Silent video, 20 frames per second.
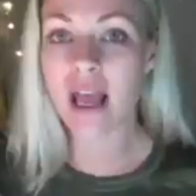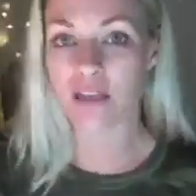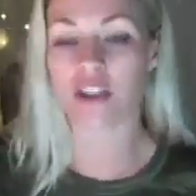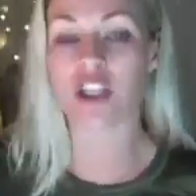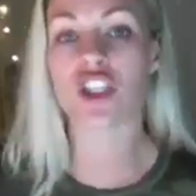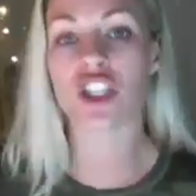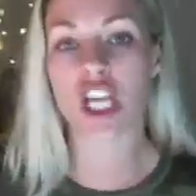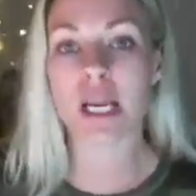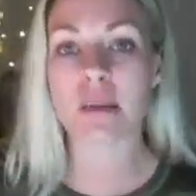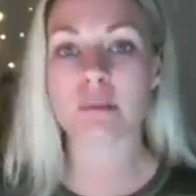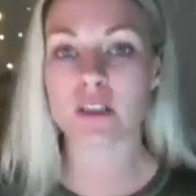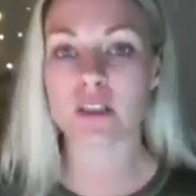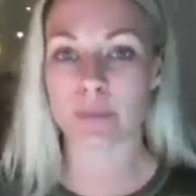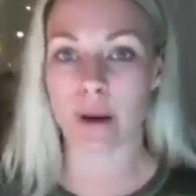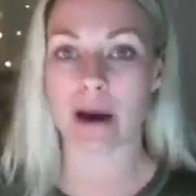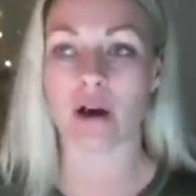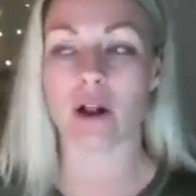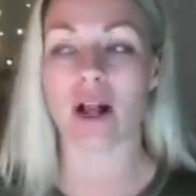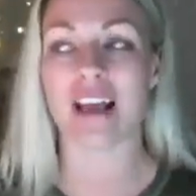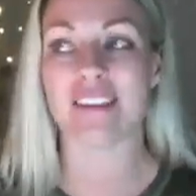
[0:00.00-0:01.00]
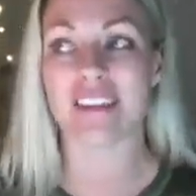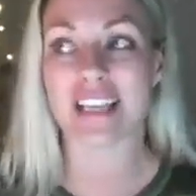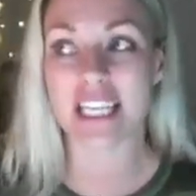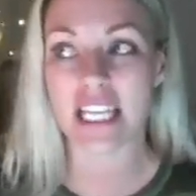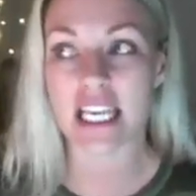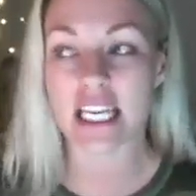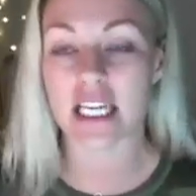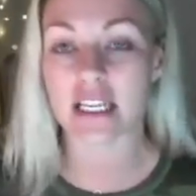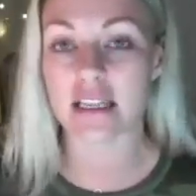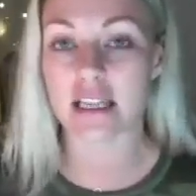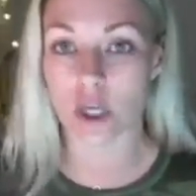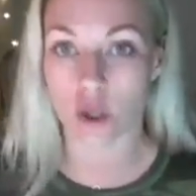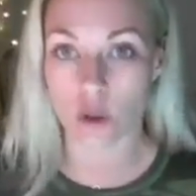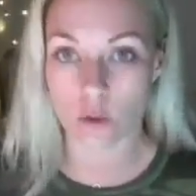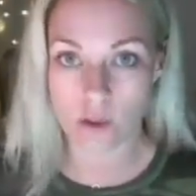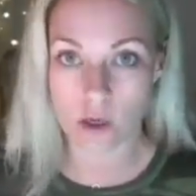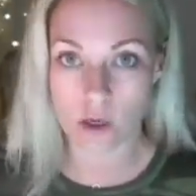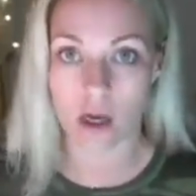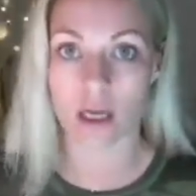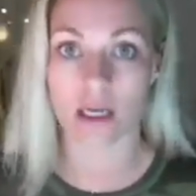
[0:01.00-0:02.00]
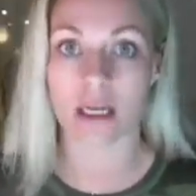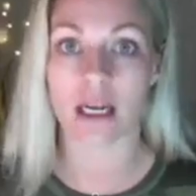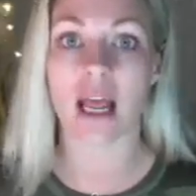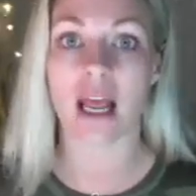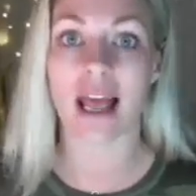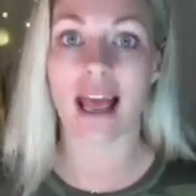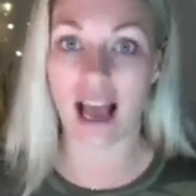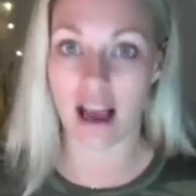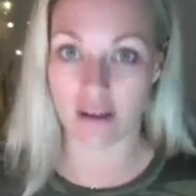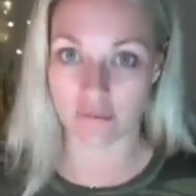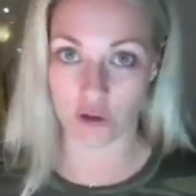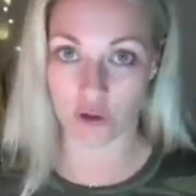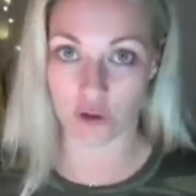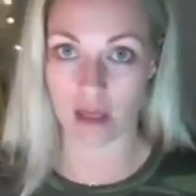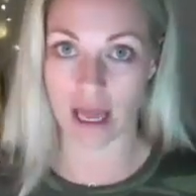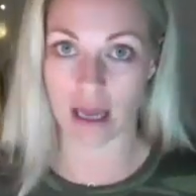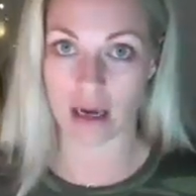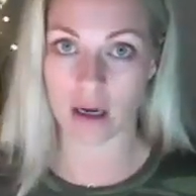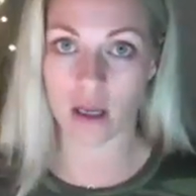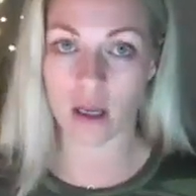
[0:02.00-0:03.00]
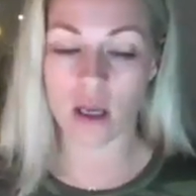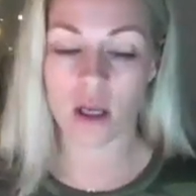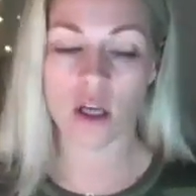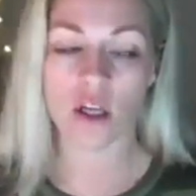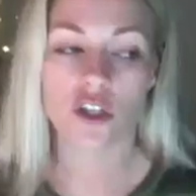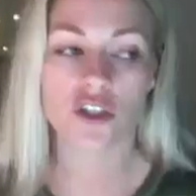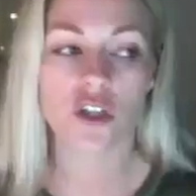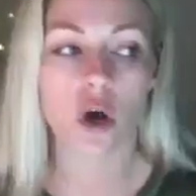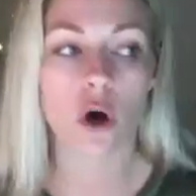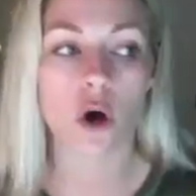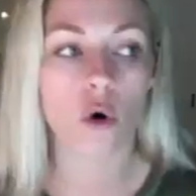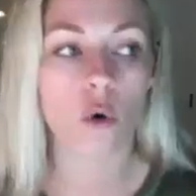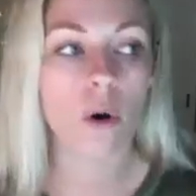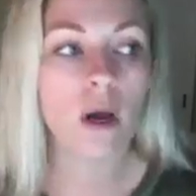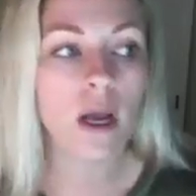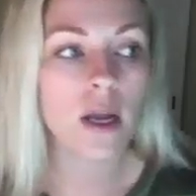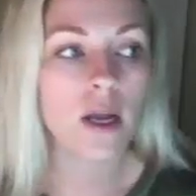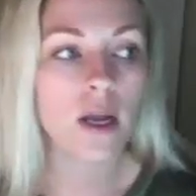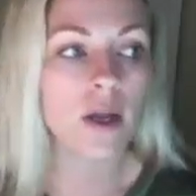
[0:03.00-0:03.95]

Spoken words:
the shame spiral and the eating that goes on after that. So